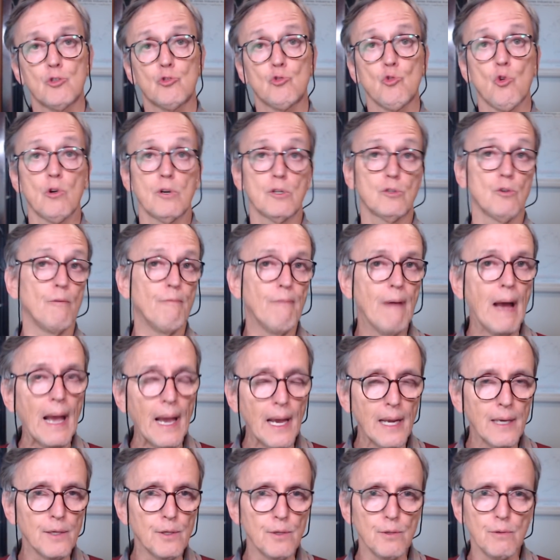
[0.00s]
stores of
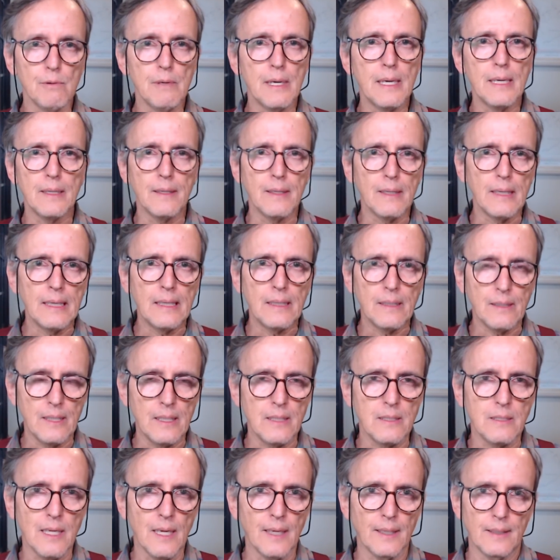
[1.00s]
value and
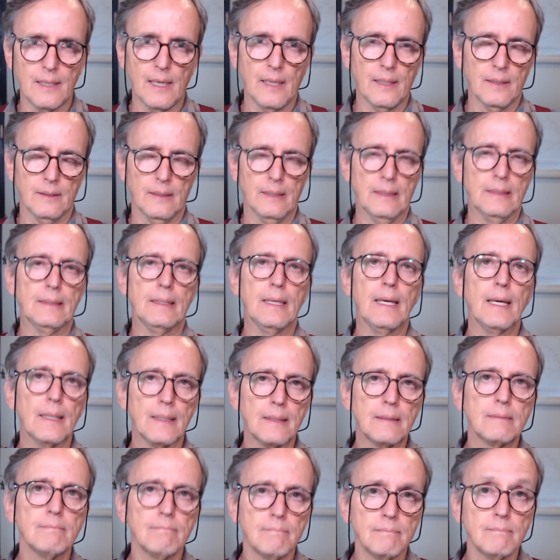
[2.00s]
things like that. And
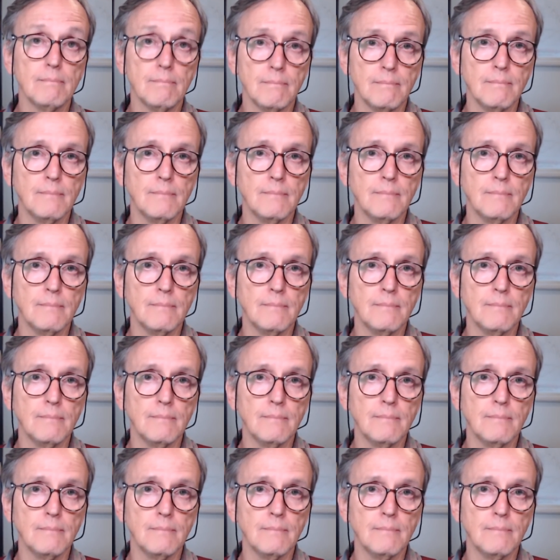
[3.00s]
then